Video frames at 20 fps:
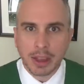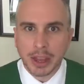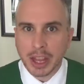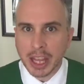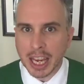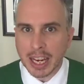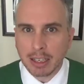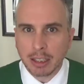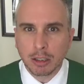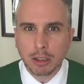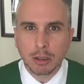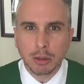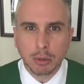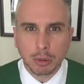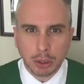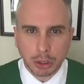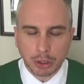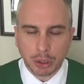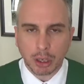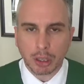then you
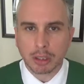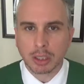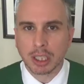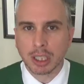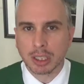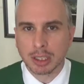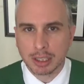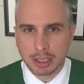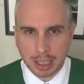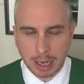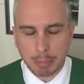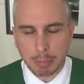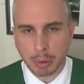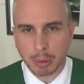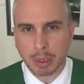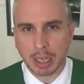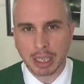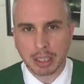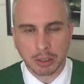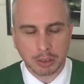start to
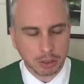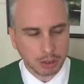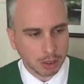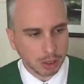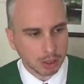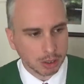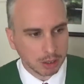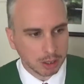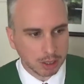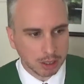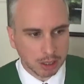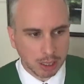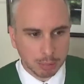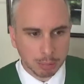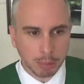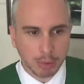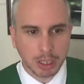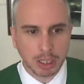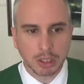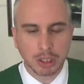separate. You start to
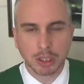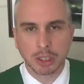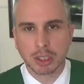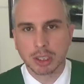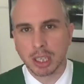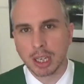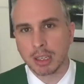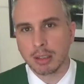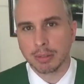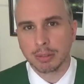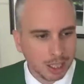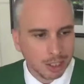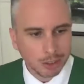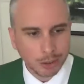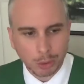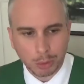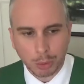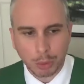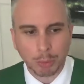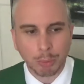separate yourself.
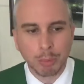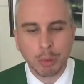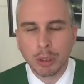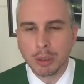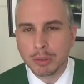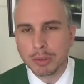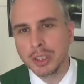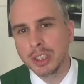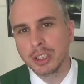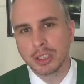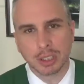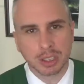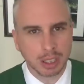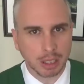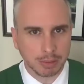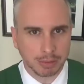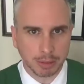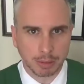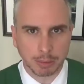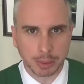So removing
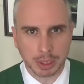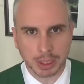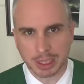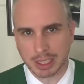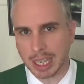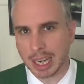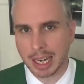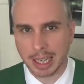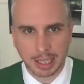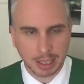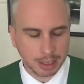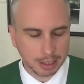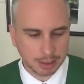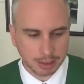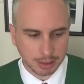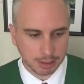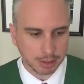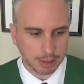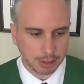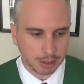yourself from society
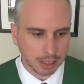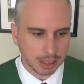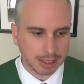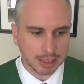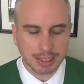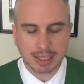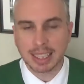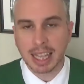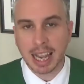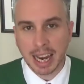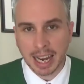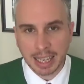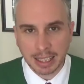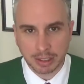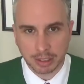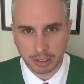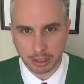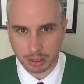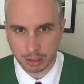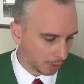isn't the
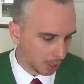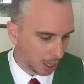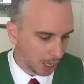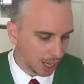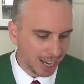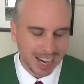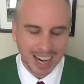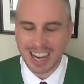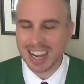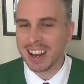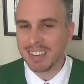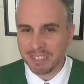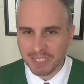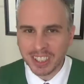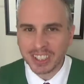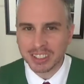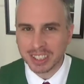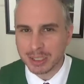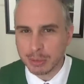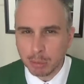answer. And I
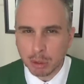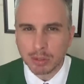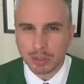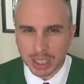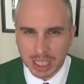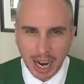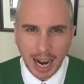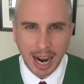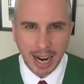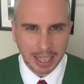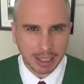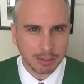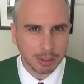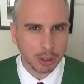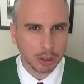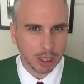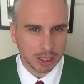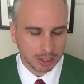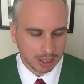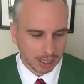felt this movie kind of
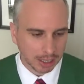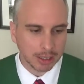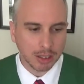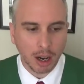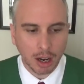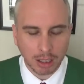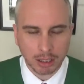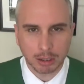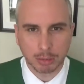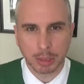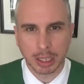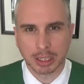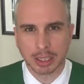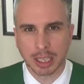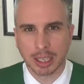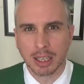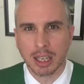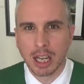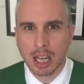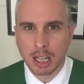addressed that. It talks about
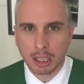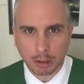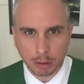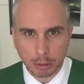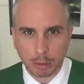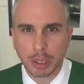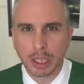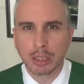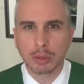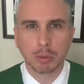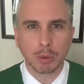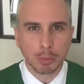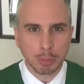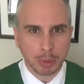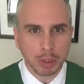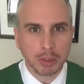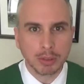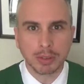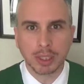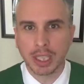that. Luke has
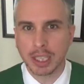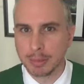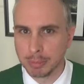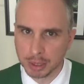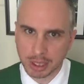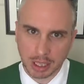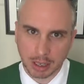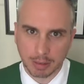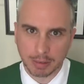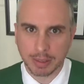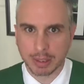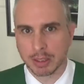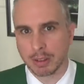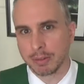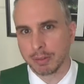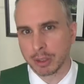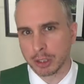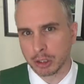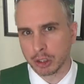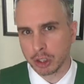removed himself at the
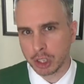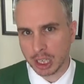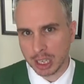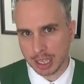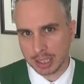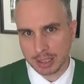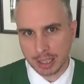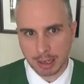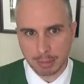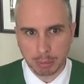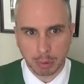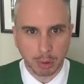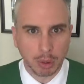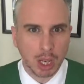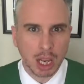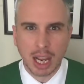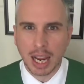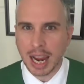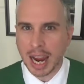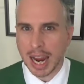first Jedi temple,
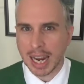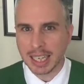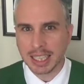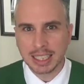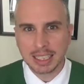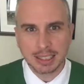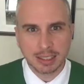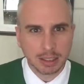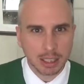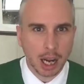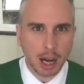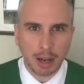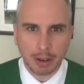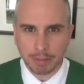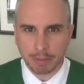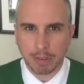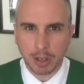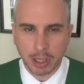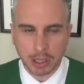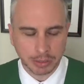and he's not
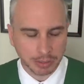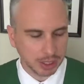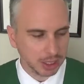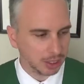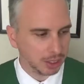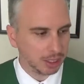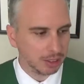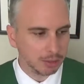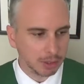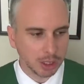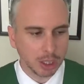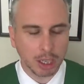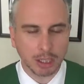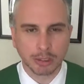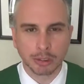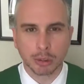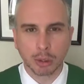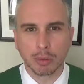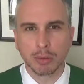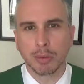involved. He's even gone
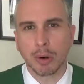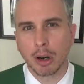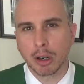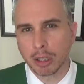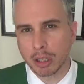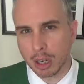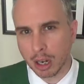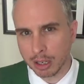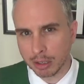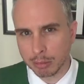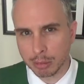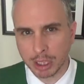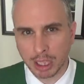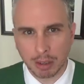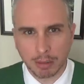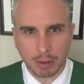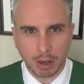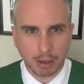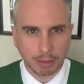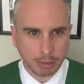so far to cut
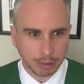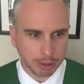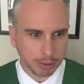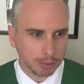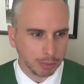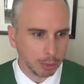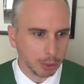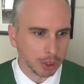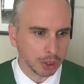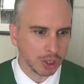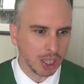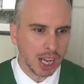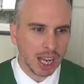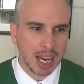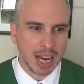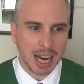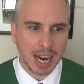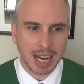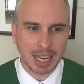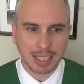himself off from the Force.
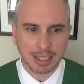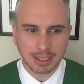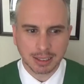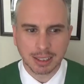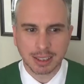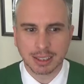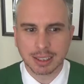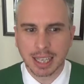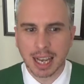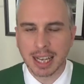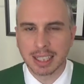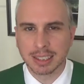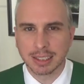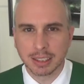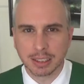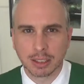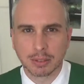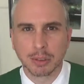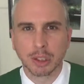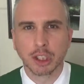And it's this
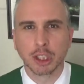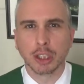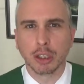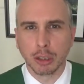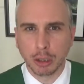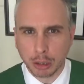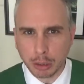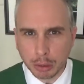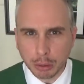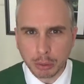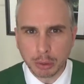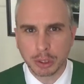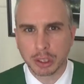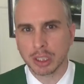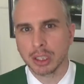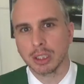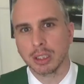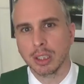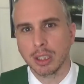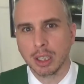essence of
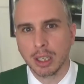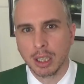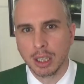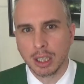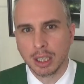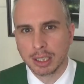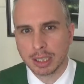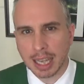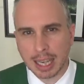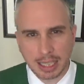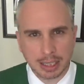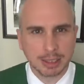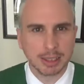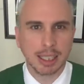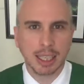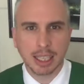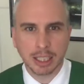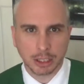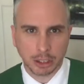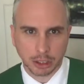seclusion that is
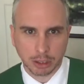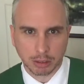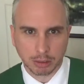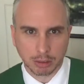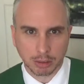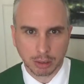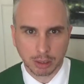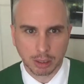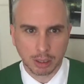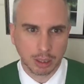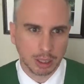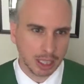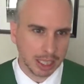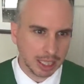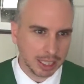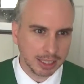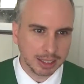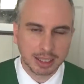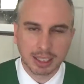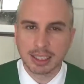the issue.
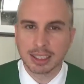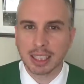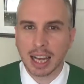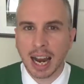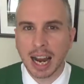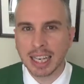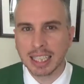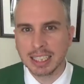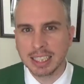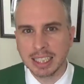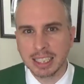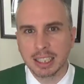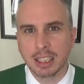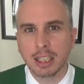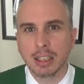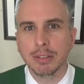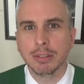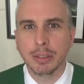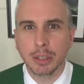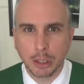It is this idea
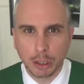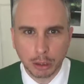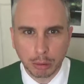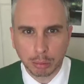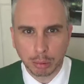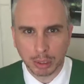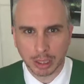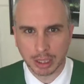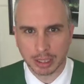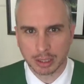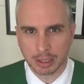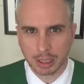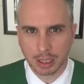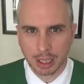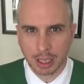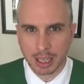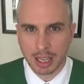of hubris.